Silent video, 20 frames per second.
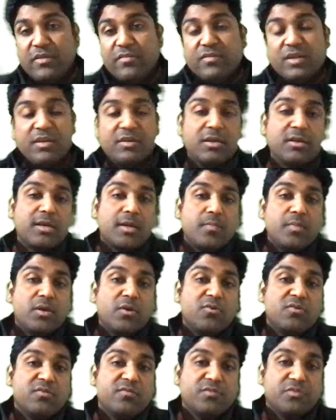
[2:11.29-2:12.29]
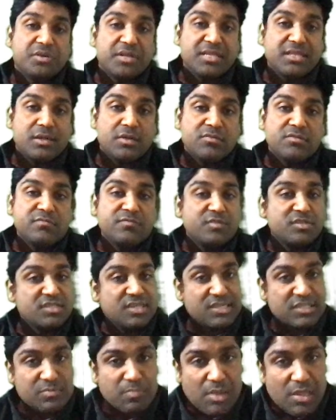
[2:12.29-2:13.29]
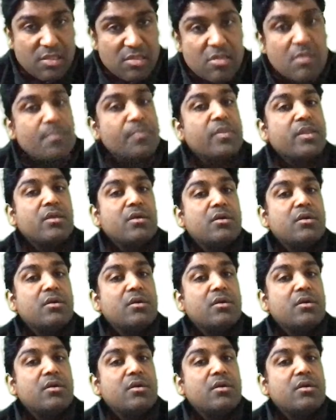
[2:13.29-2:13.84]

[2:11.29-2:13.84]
It will come down to 14,000 for 6 months.